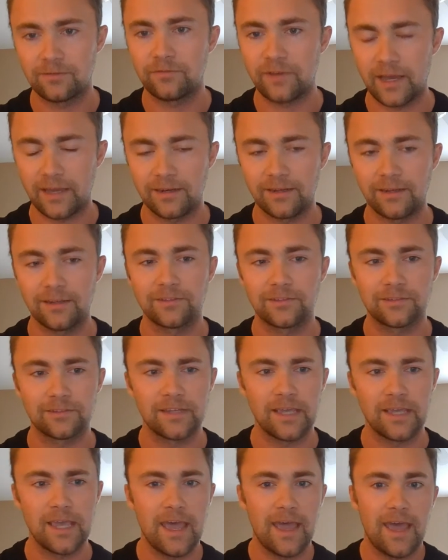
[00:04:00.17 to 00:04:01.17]
and finance,
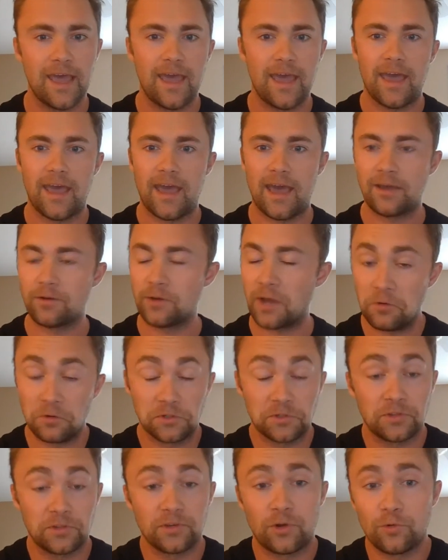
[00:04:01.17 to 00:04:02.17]
I went
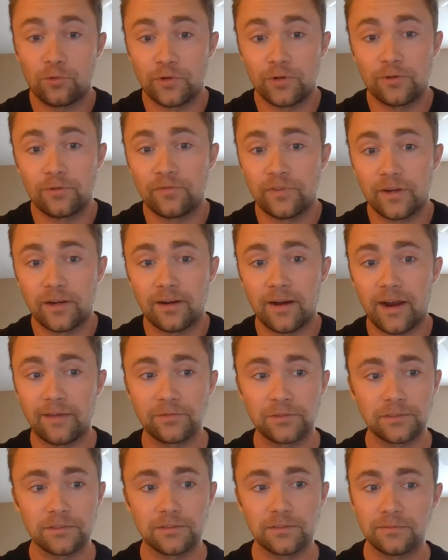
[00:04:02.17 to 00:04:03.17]
to the career fair
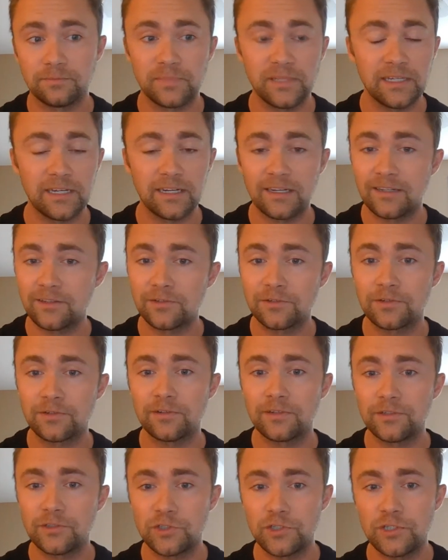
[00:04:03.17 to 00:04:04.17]
after being an
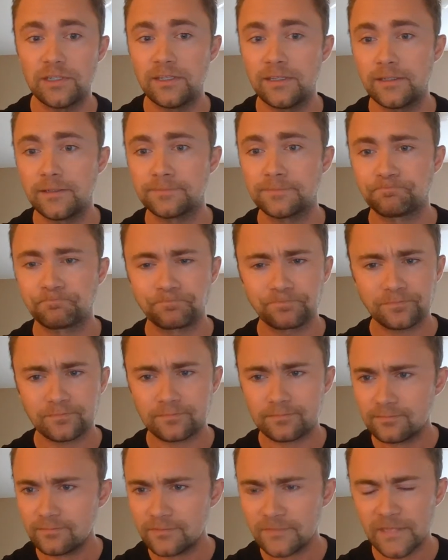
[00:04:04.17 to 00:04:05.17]
intern at GE
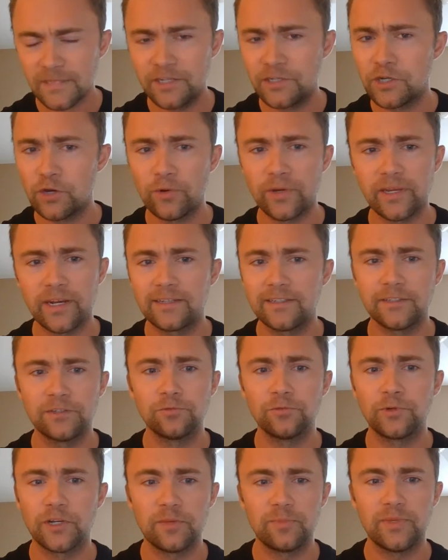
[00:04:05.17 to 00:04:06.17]
and knowing I
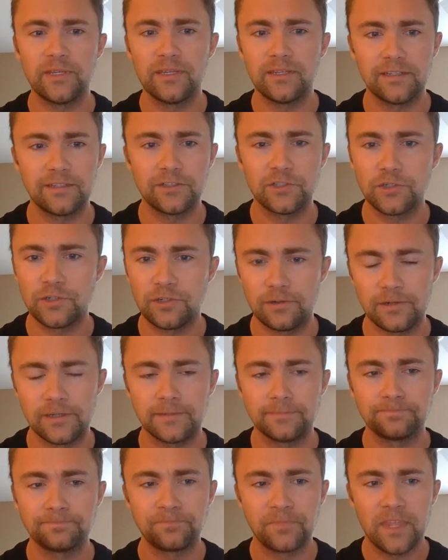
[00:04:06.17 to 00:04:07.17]
didn't want to be in
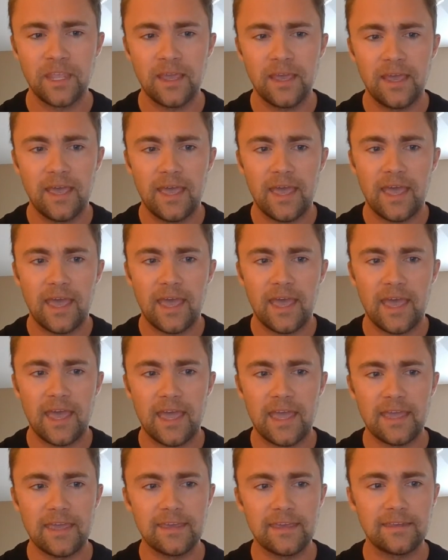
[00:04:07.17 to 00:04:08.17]
engineering.
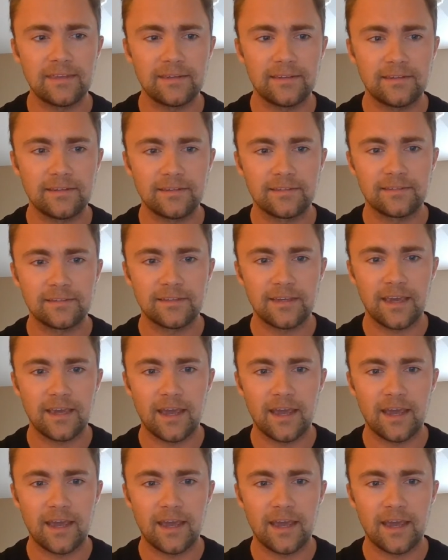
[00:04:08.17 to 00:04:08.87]
And